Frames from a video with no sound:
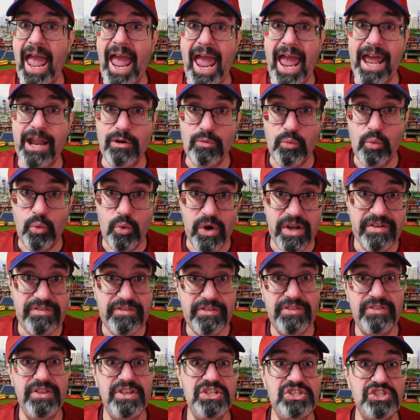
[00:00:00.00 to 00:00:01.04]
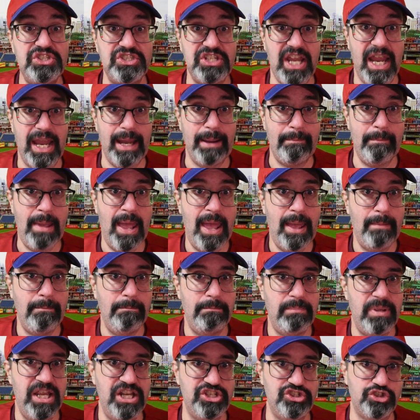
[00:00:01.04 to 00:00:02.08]
and with the same
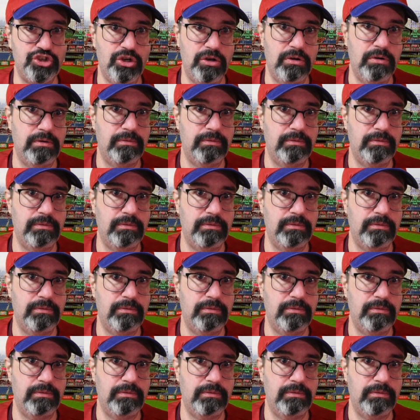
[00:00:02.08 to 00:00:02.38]
pitcher.